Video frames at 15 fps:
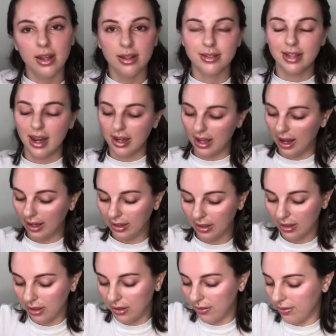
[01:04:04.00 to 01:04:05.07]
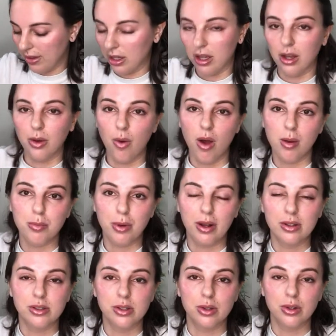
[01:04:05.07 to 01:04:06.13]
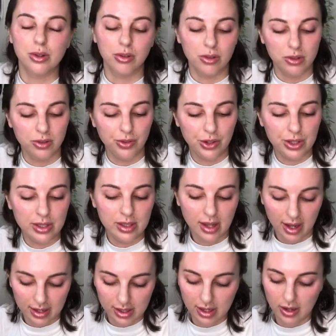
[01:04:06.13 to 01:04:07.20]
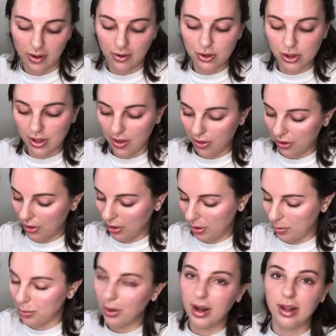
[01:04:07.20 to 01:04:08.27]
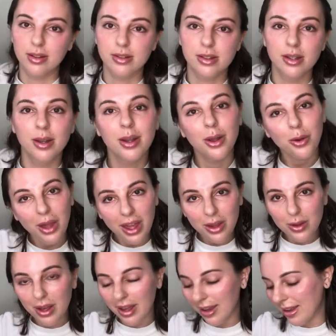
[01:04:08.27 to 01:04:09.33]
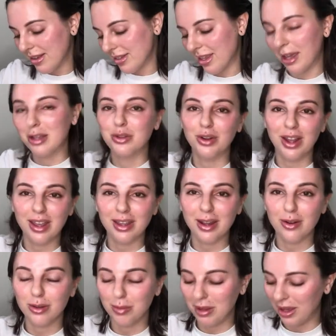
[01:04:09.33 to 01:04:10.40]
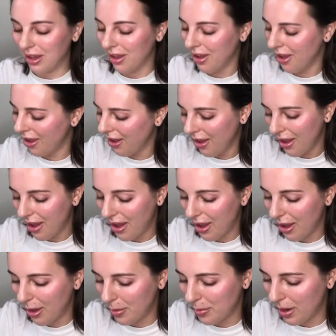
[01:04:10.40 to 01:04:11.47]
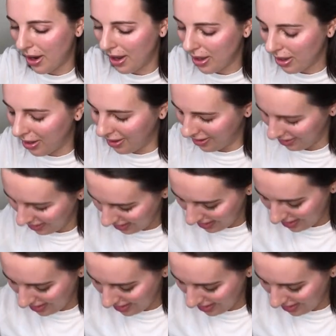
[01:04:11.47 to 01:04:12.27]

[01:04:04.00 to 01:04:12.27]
dedicated video on Bradzeuticals versus AnteAge and other brands. Okay, you guys, thanks for hanging out with me. I need